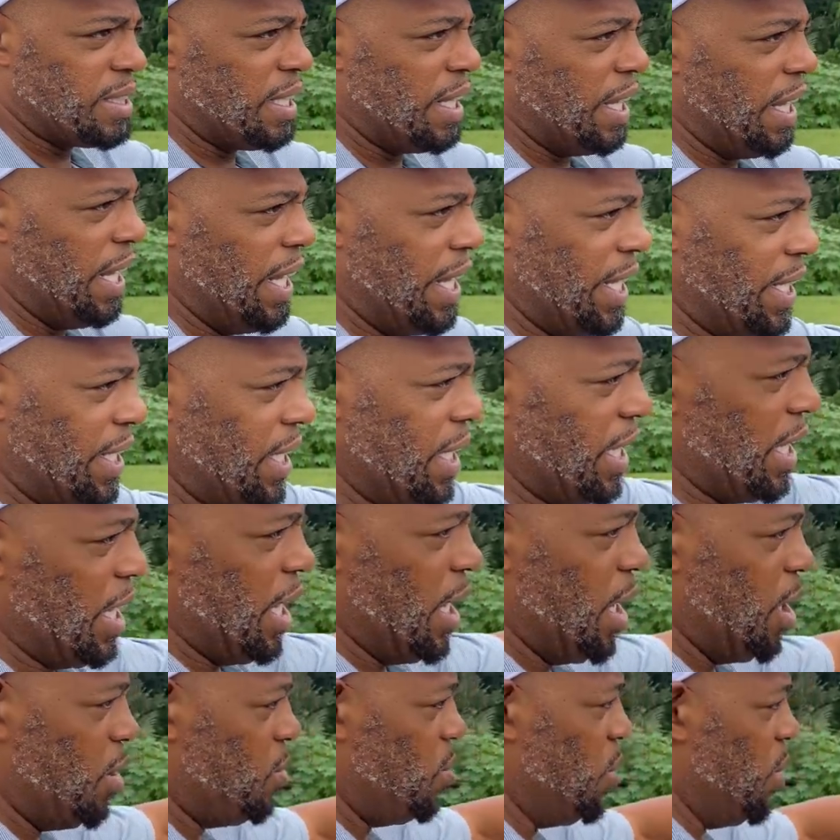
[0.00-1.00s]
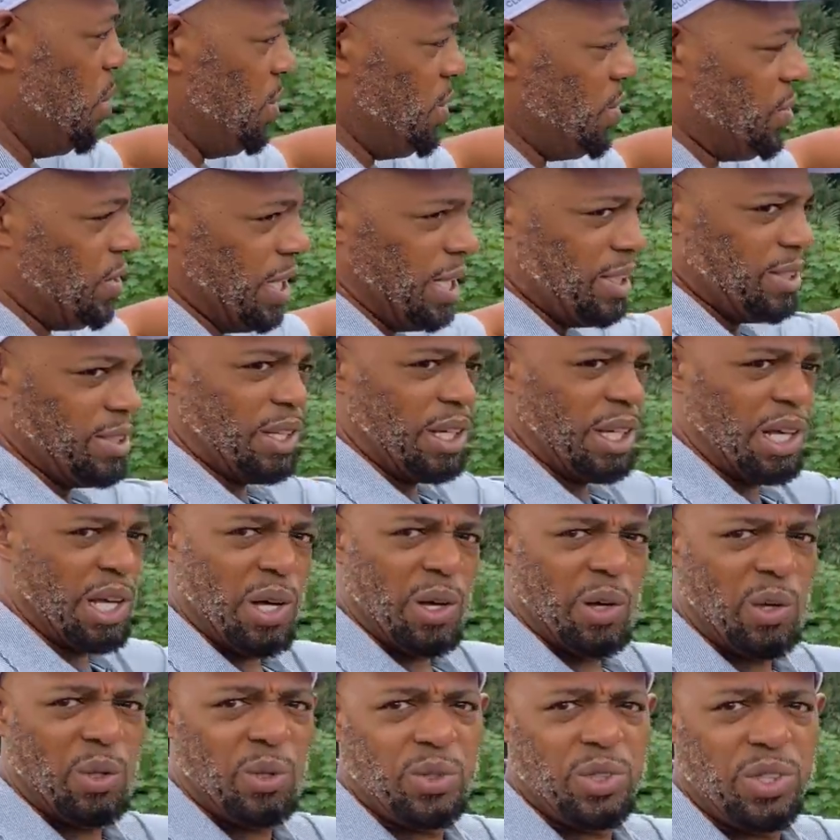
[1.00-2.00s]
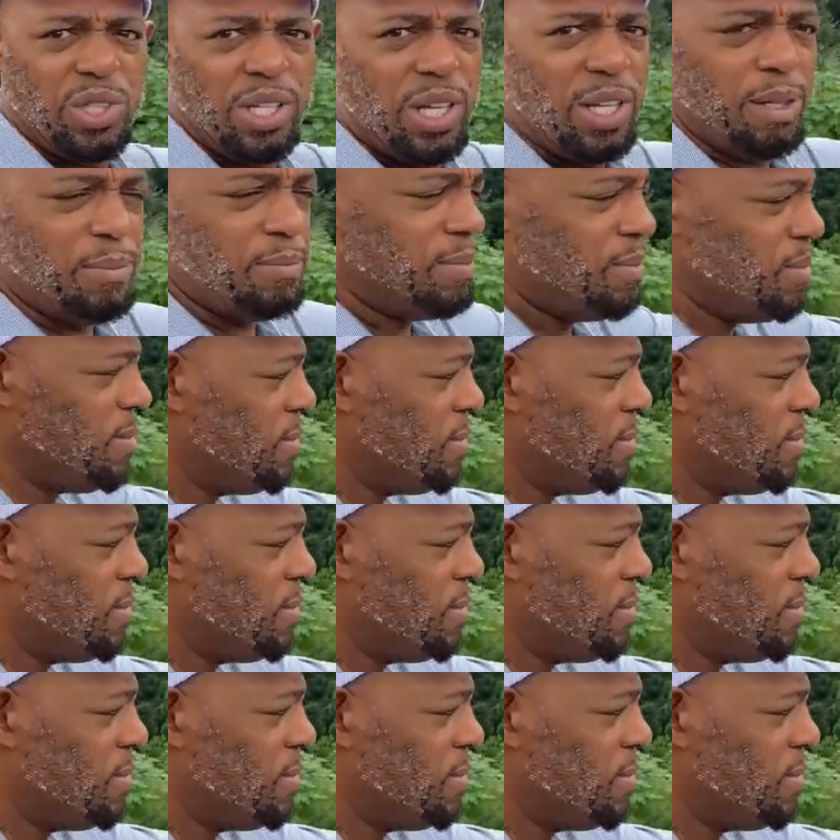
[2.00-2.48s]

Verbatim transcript: and we would set some cones up,